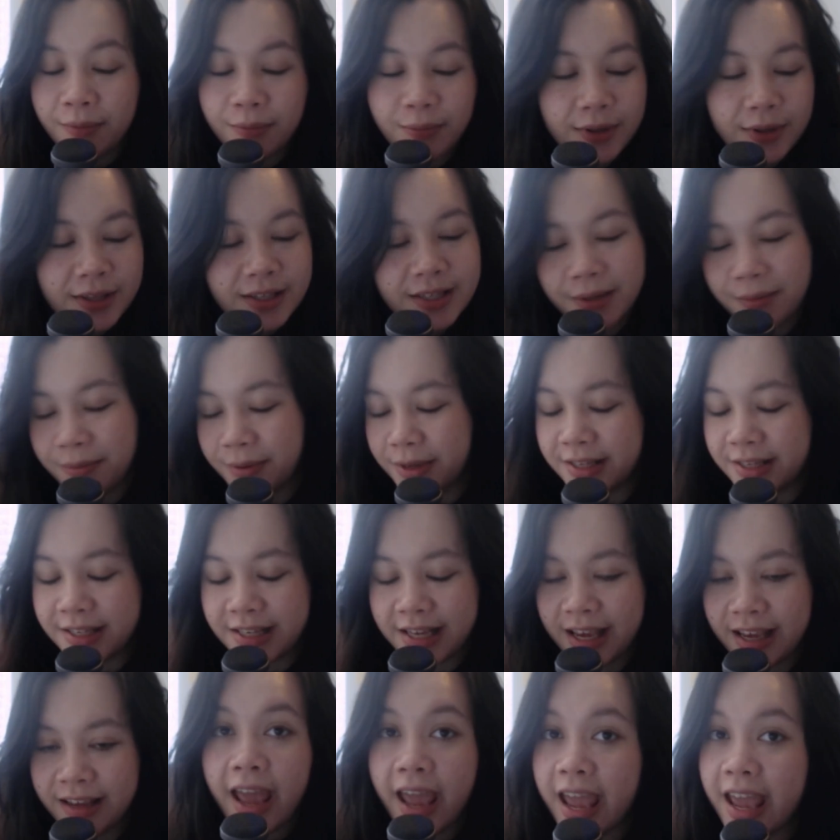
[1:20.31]

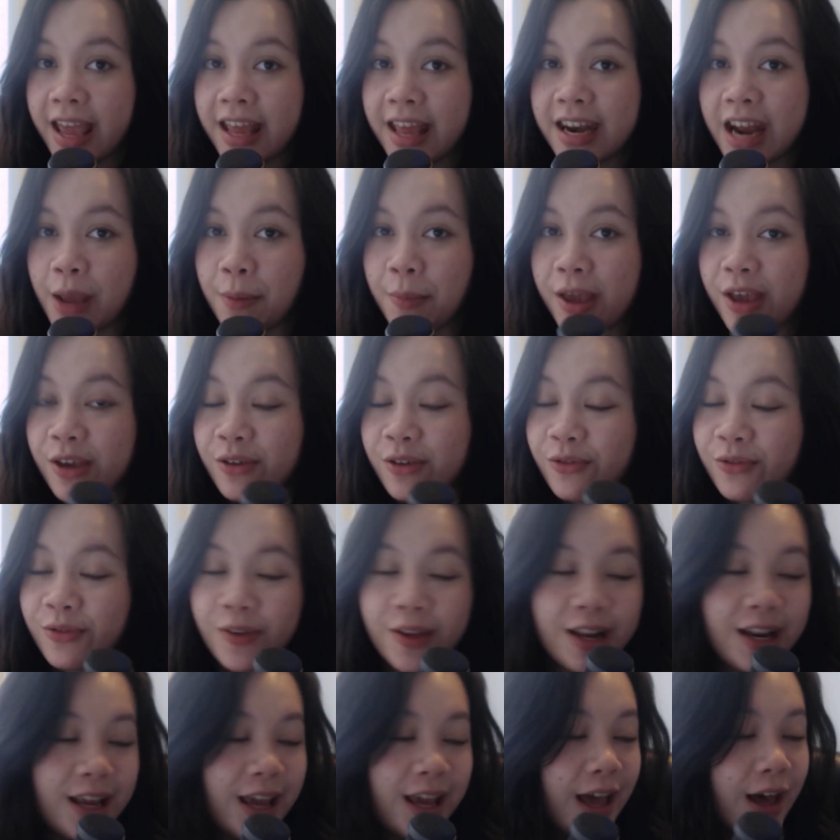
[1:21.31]
Busy. And I make
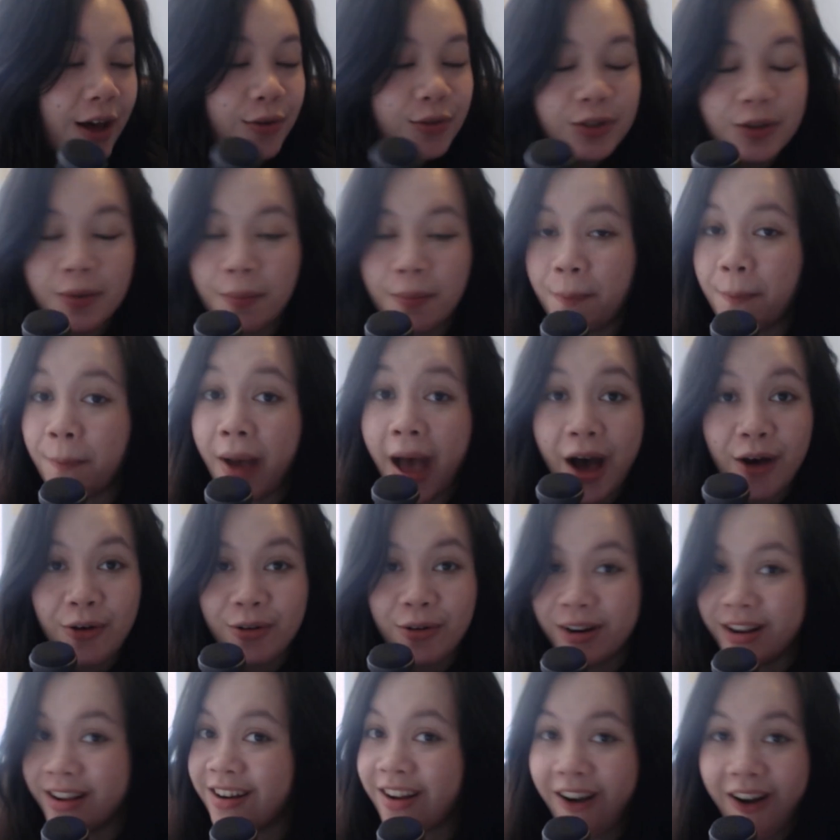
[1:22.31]
videos
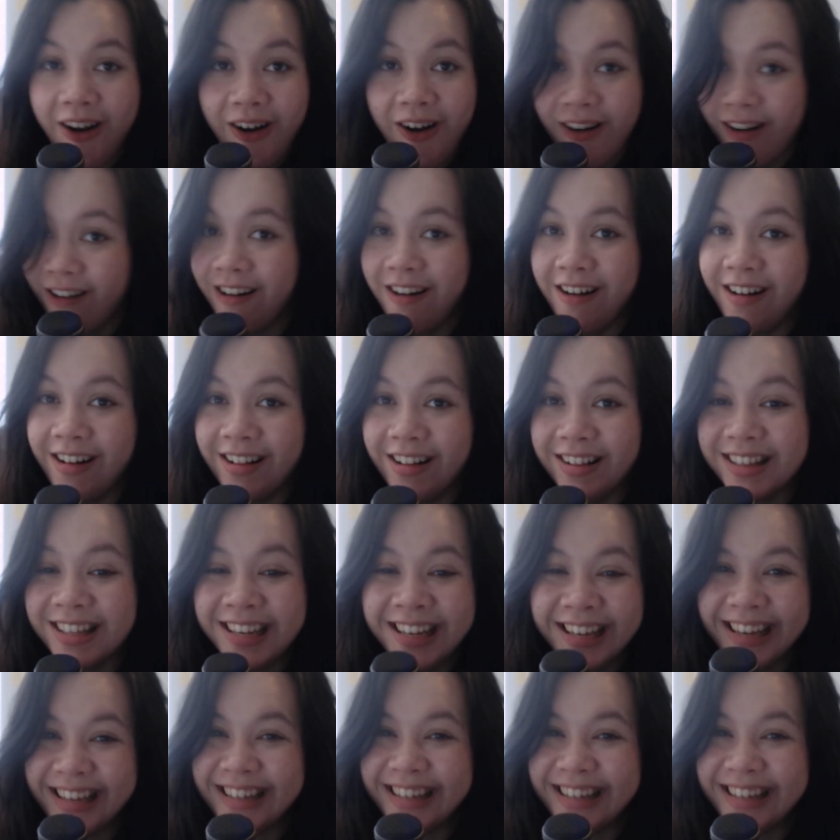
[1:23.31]
about it all.